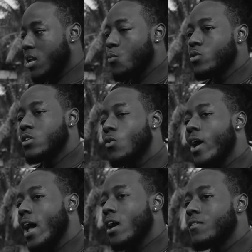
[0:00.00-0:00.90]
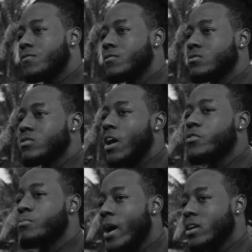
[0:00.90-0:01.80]
that we don't have
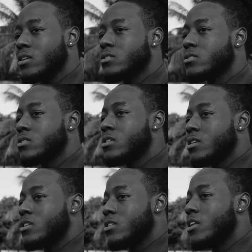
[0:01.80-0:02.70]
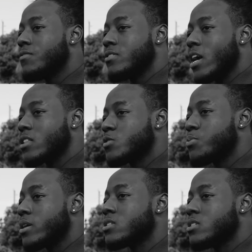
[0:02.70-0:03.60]
everybody living at this
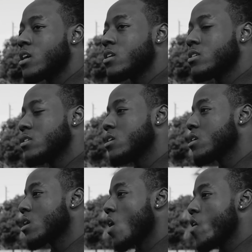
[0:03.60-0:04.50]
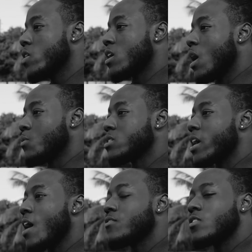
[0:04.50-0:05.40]
present day, you dig? I would
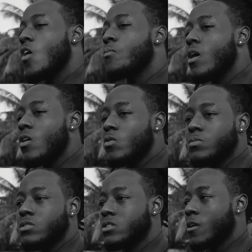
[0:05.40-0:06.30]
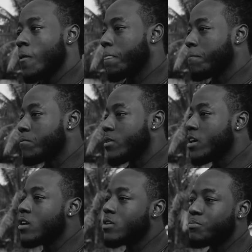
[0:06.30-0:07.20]
say having all my homies
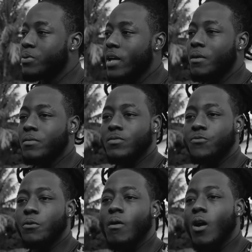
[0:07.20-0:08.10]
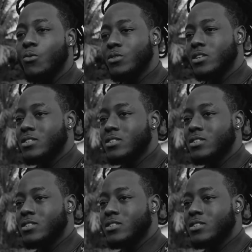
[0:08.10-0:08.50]
here playing football with